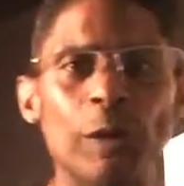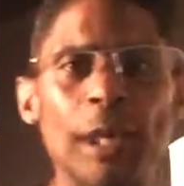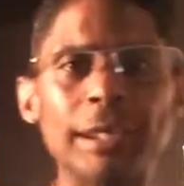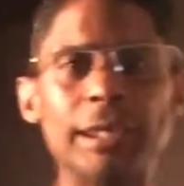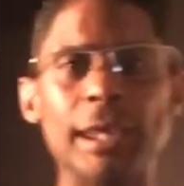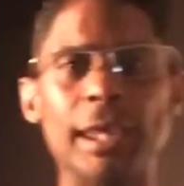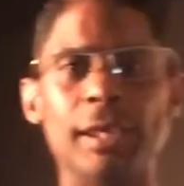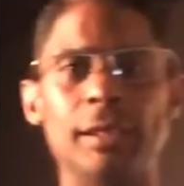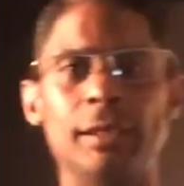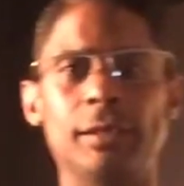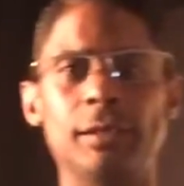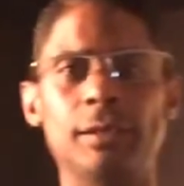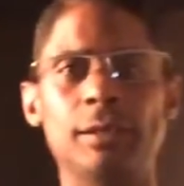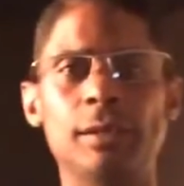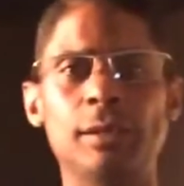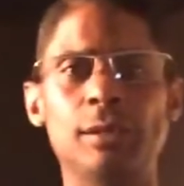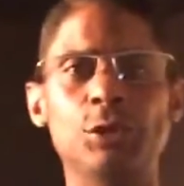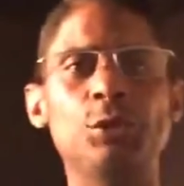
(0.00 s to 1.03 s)
right there.
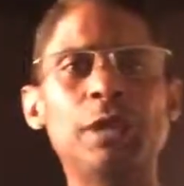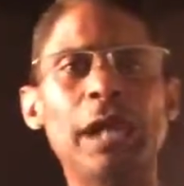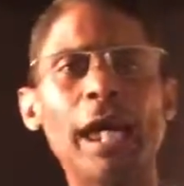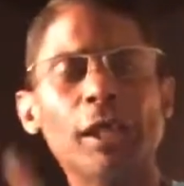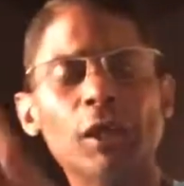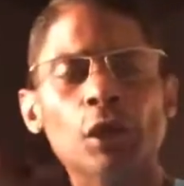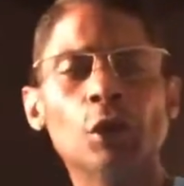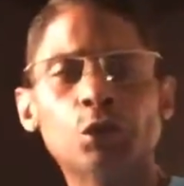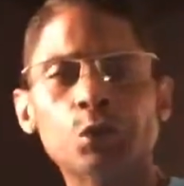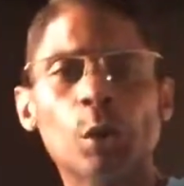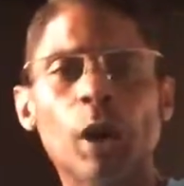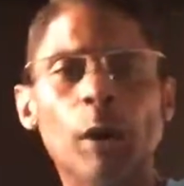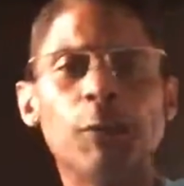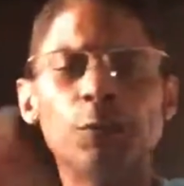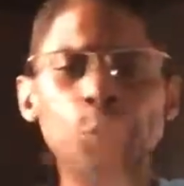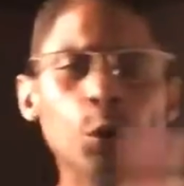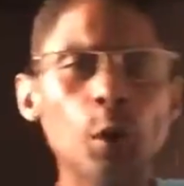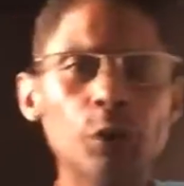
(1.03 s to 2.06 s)
You got to go through
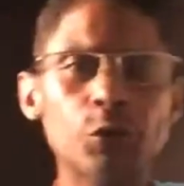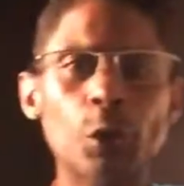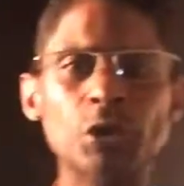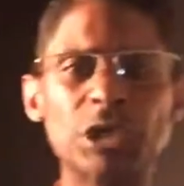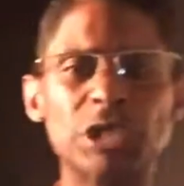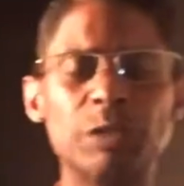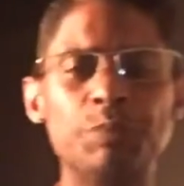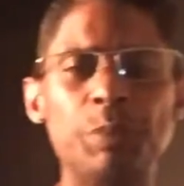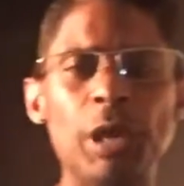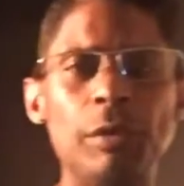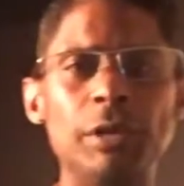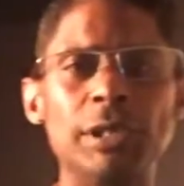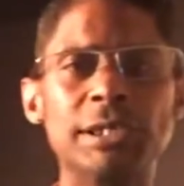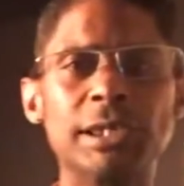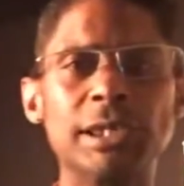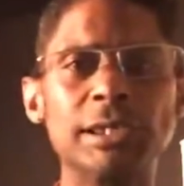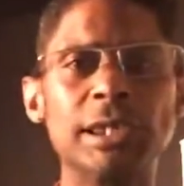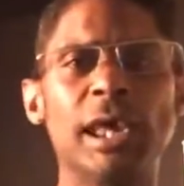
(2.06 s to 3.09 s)
a few of those
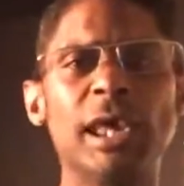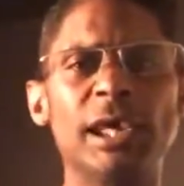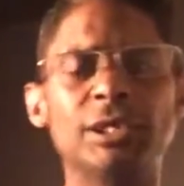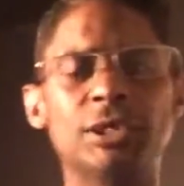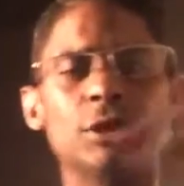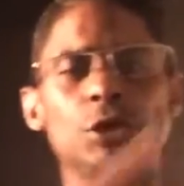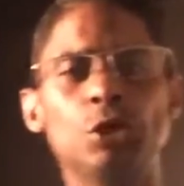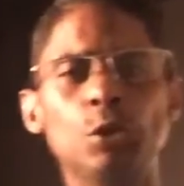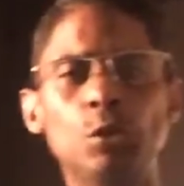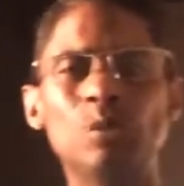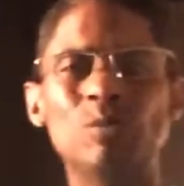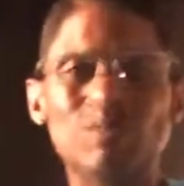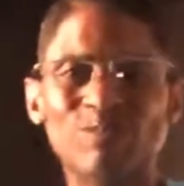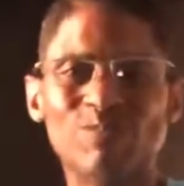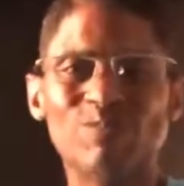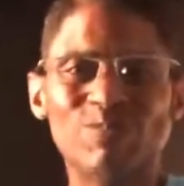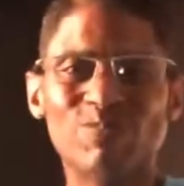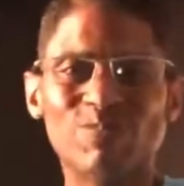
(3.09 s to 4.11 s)
experiences until you
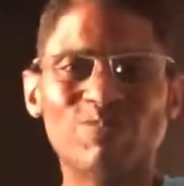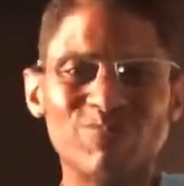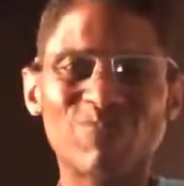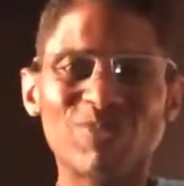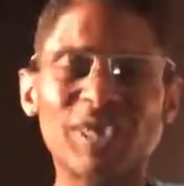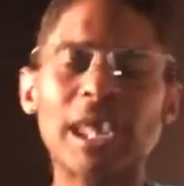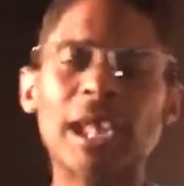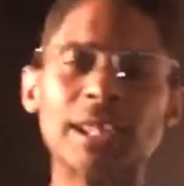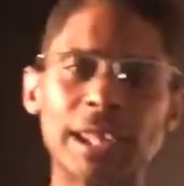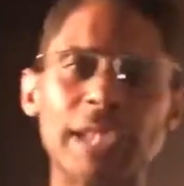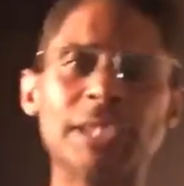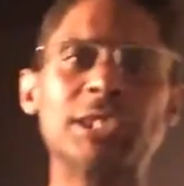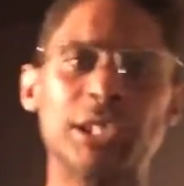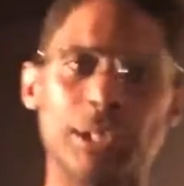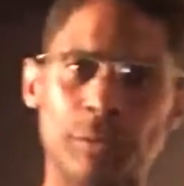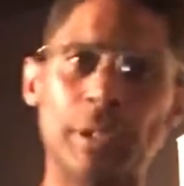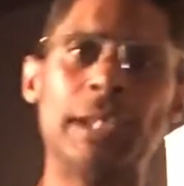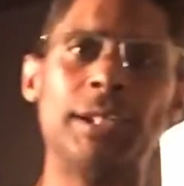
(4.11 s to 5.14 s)
get that
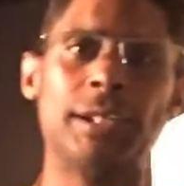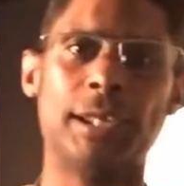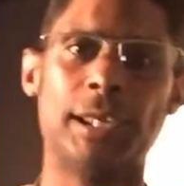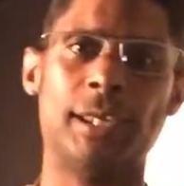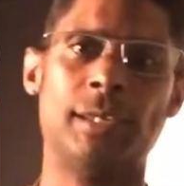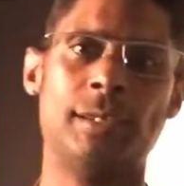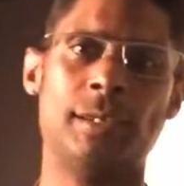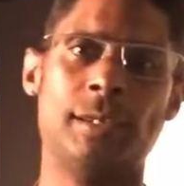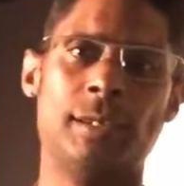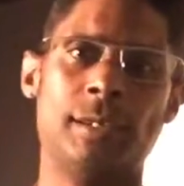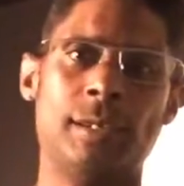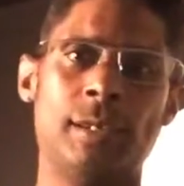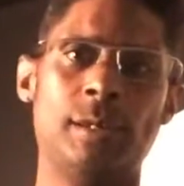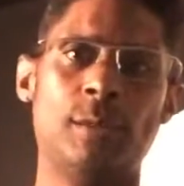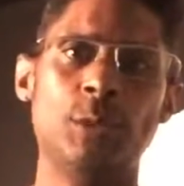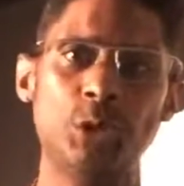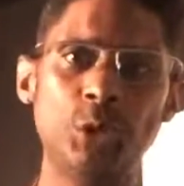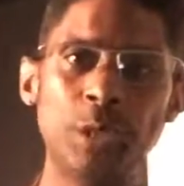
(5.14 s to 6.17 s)
shit right there.
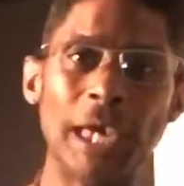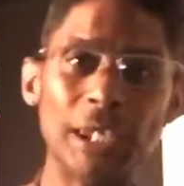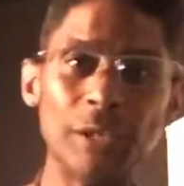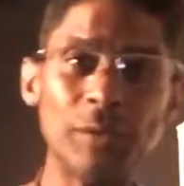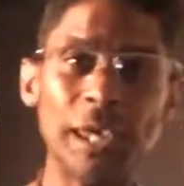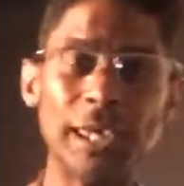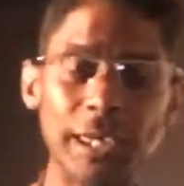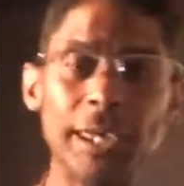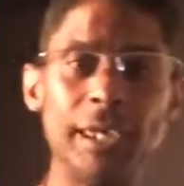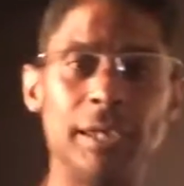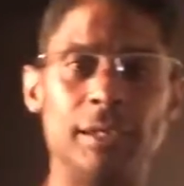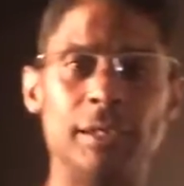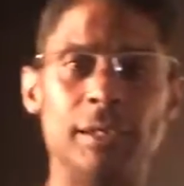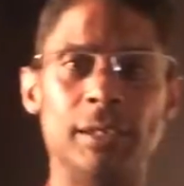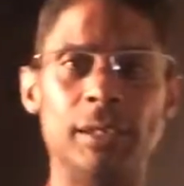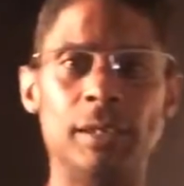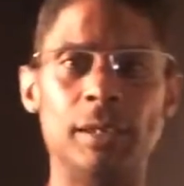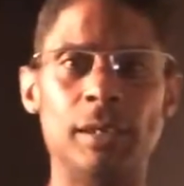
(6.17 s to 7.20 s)
When you get it right here,
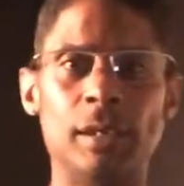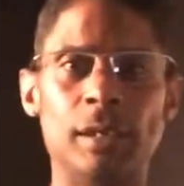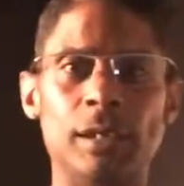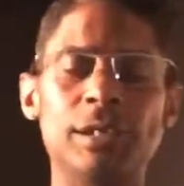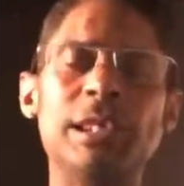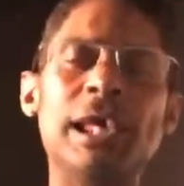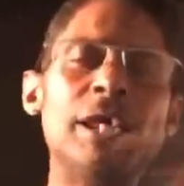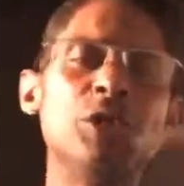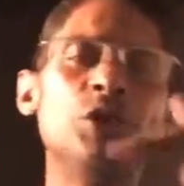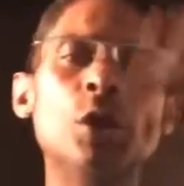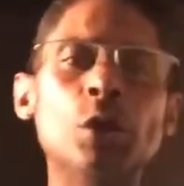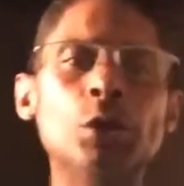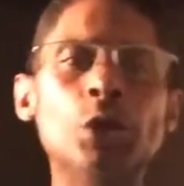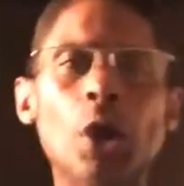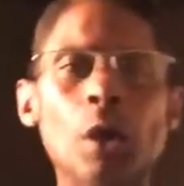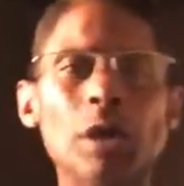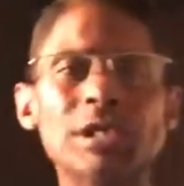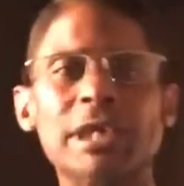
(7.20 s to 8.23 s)
then you'll
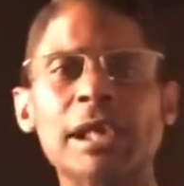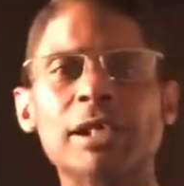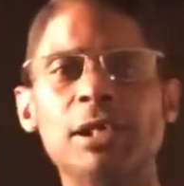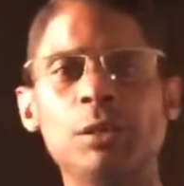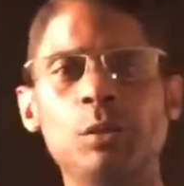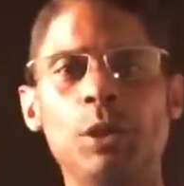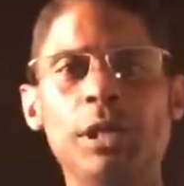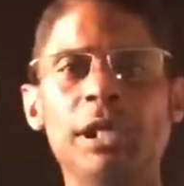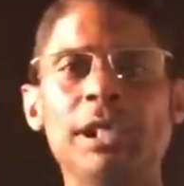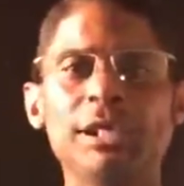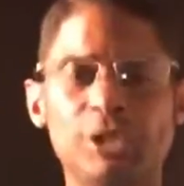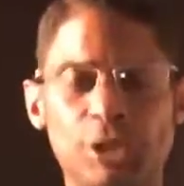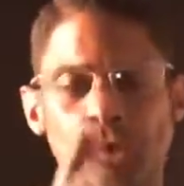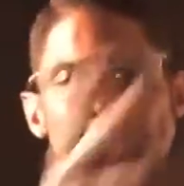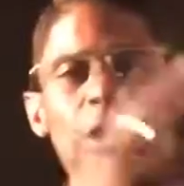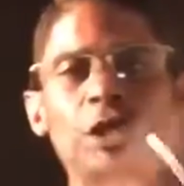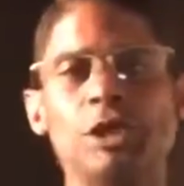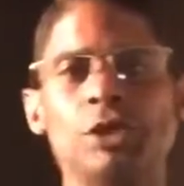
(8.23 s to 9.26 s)
know exactly what it is
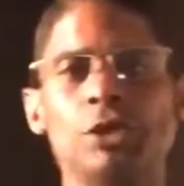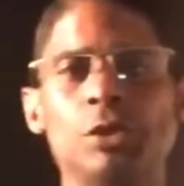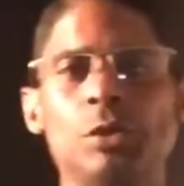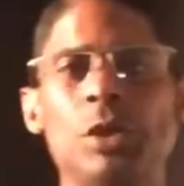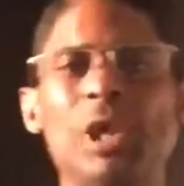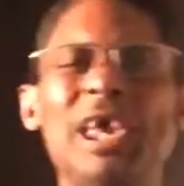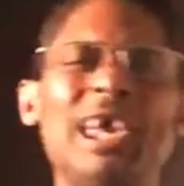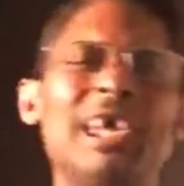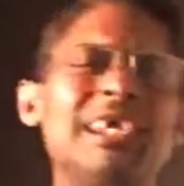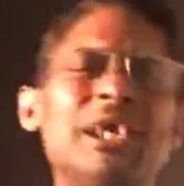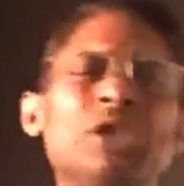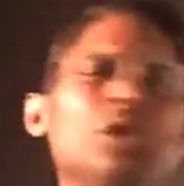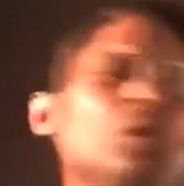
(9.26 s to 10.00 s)
you need to do. And then